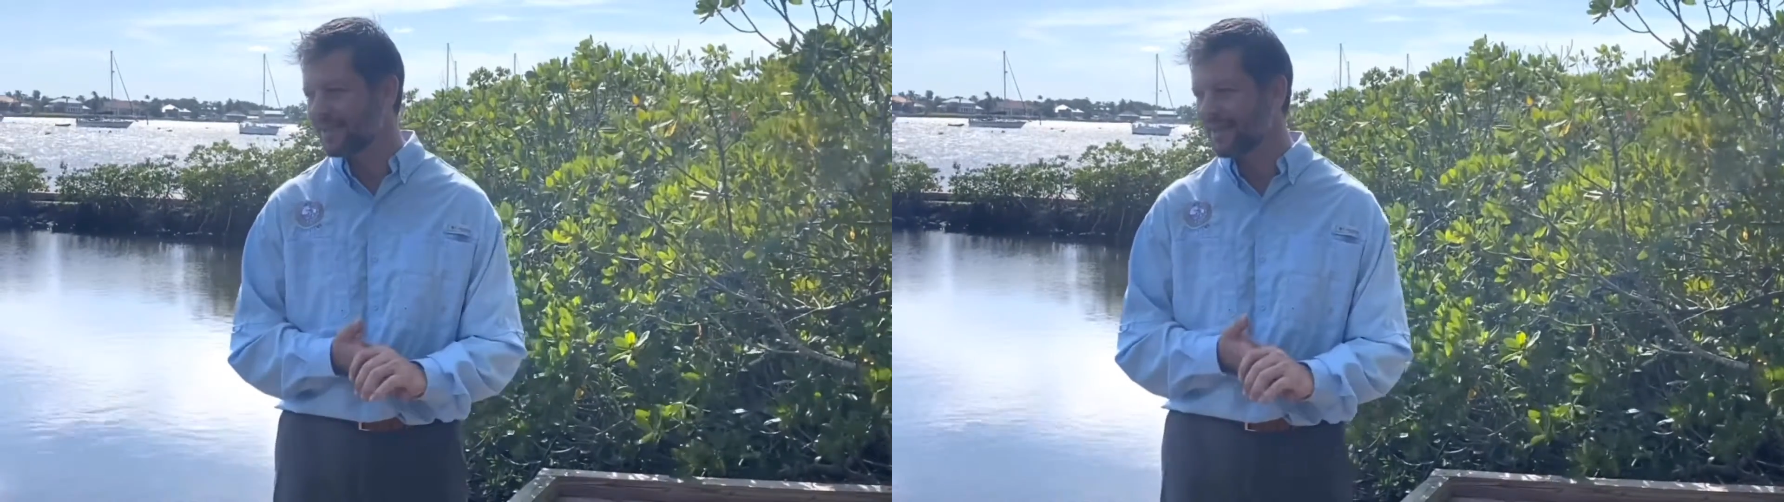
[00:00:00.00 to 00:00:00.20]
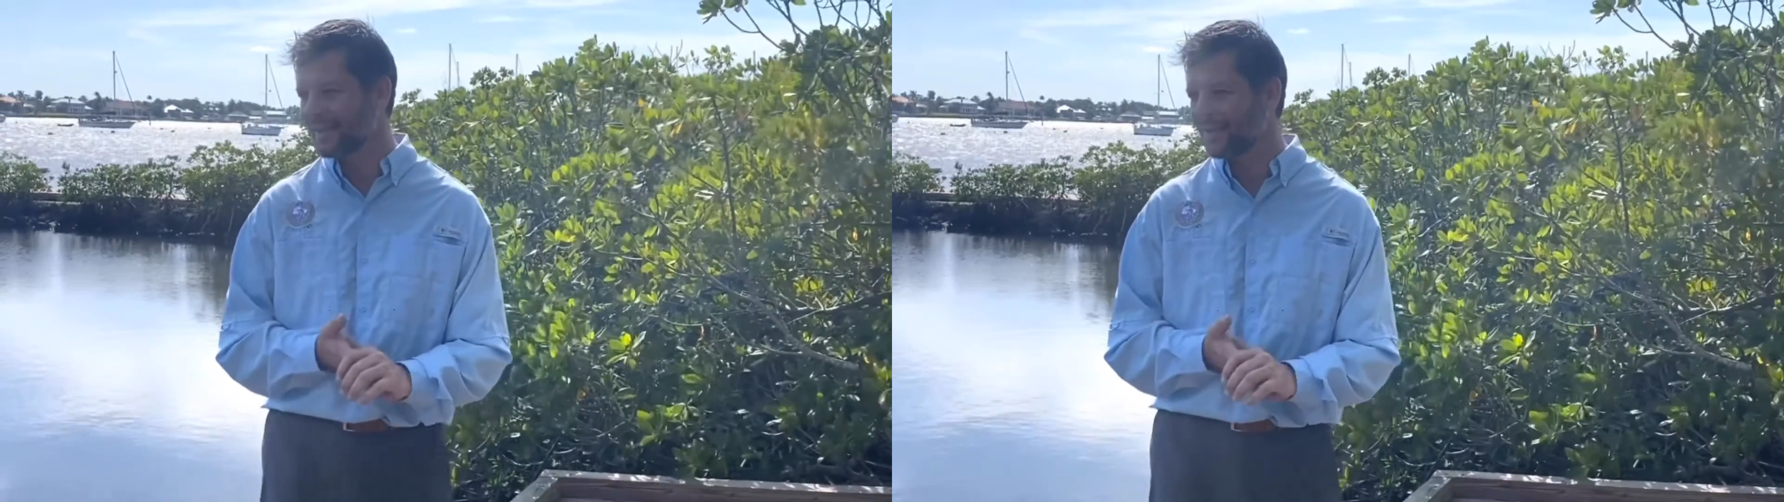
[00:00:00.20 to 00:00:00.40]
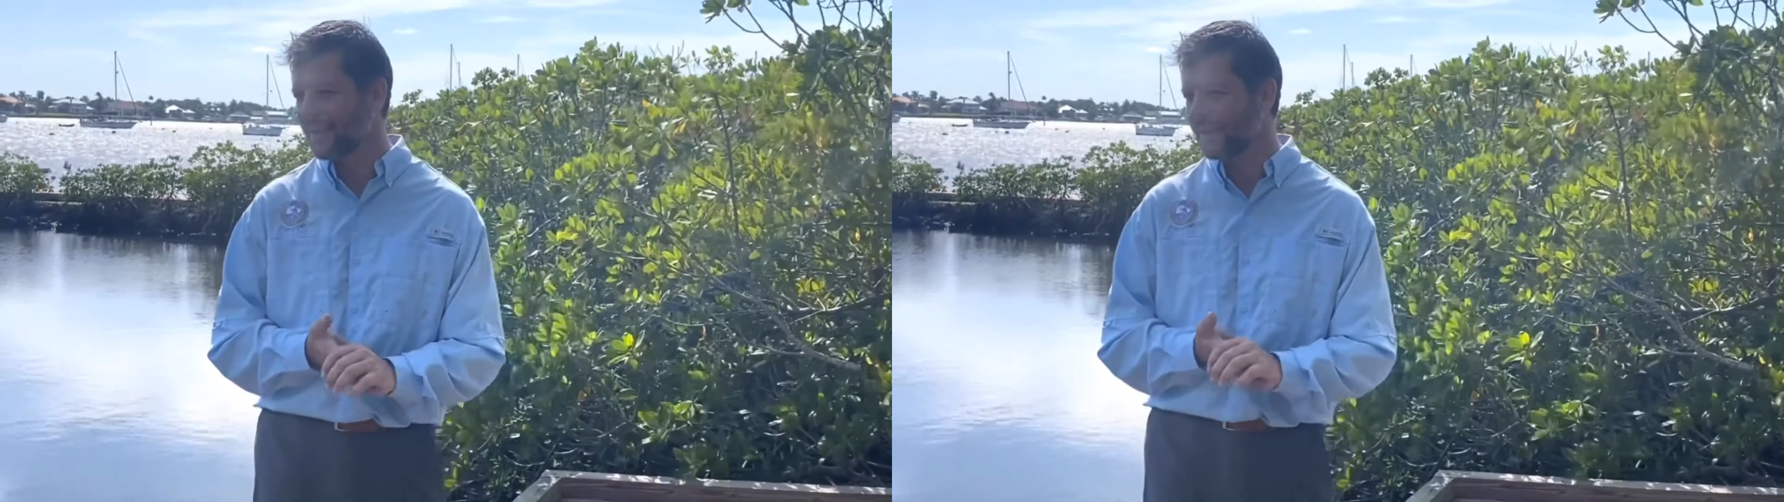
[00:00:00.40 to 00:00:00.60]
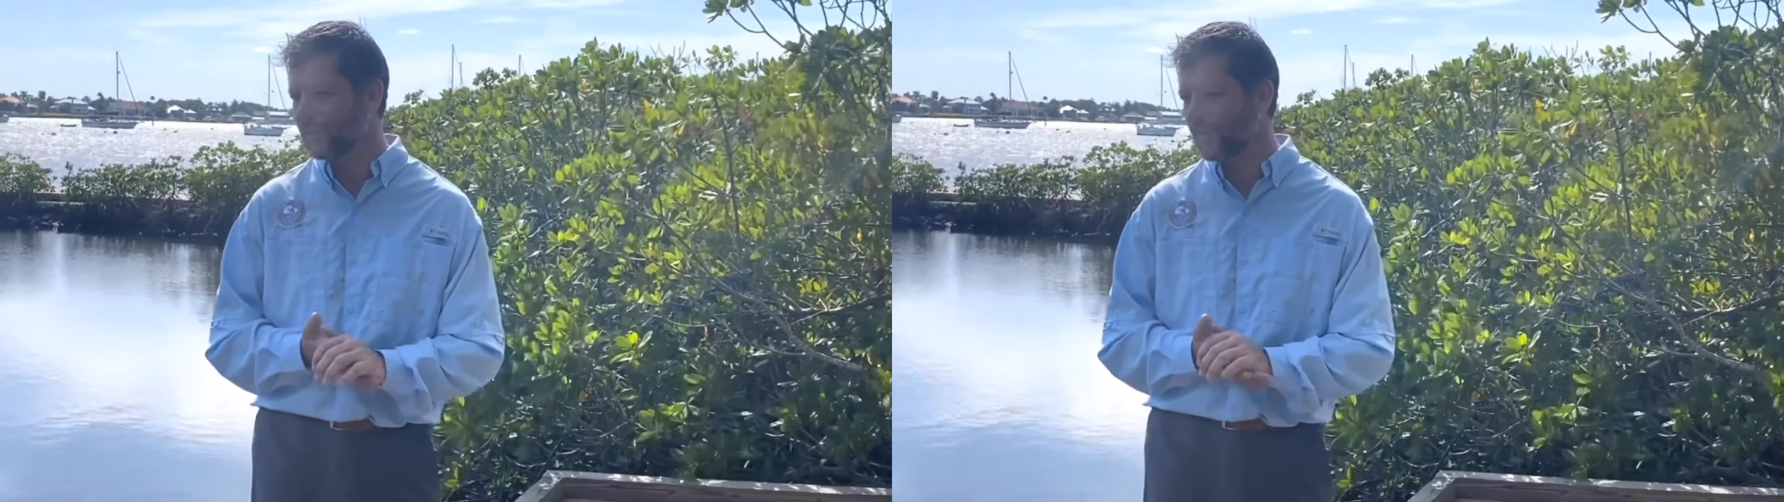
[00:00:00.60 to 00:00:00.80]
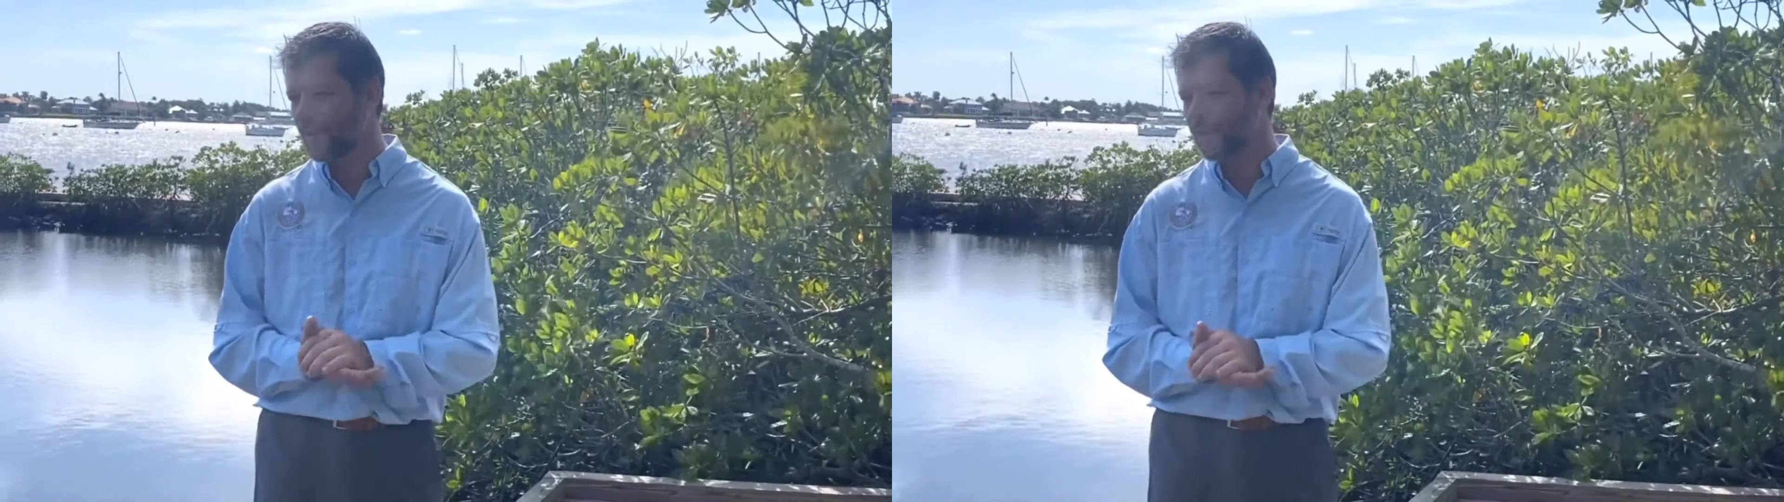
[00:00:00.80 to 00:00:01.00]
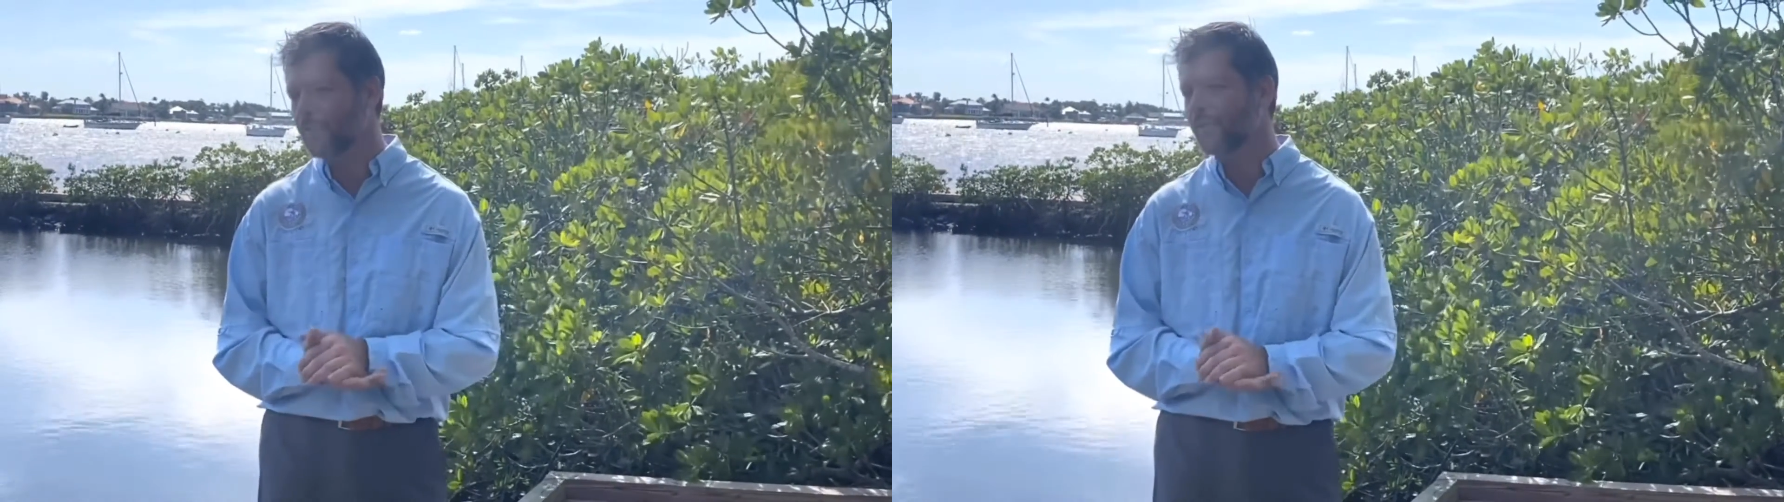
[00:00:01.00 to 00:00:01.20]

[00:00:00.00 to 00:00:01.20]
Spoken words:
and with all the